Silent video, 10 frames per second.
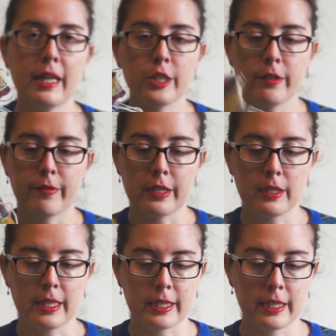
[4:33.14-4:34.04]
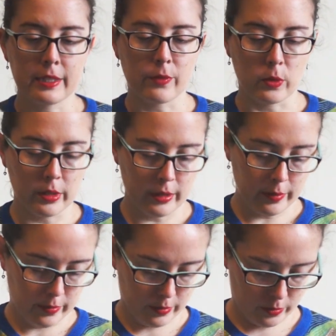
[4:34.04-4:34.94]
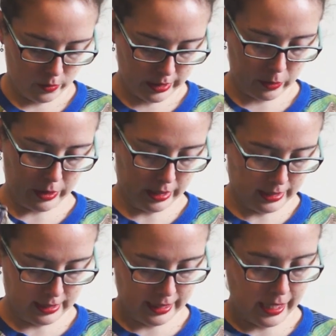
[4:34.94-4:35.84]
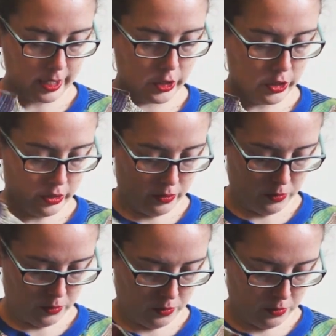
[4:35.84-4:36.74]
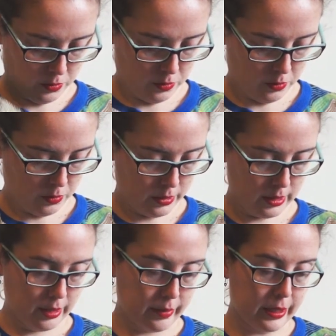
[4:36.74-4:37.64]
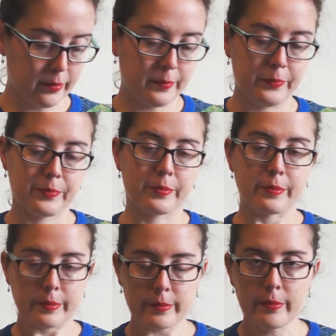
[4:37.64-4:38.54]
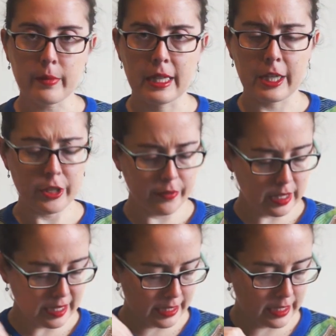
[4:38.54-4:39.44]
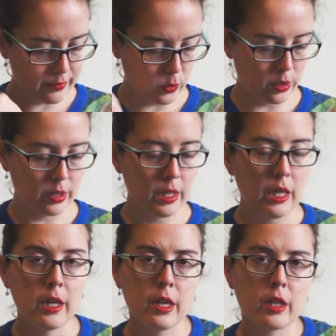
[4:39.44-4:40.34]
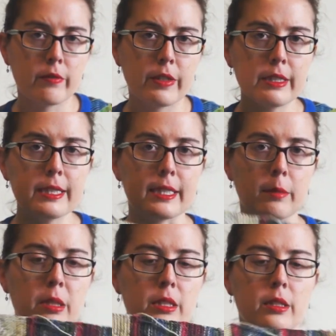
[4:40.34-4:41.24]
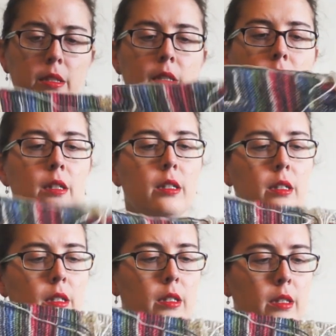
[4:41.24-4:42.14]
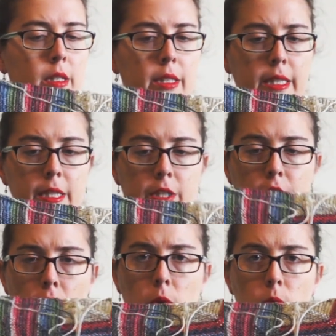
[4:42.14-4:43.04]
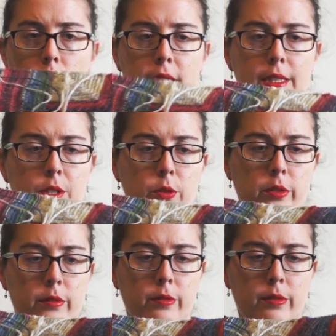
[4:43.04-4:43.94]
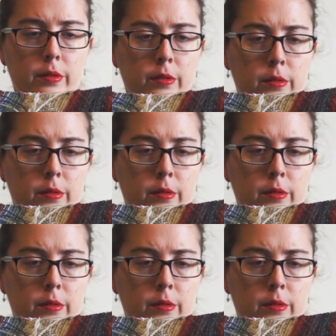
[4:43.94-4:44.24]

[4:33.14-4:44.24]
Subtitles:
I actually feel like these 4, or I could wear it as a sash. There we go. I actually feel like these 4 are very similar in tone and sort of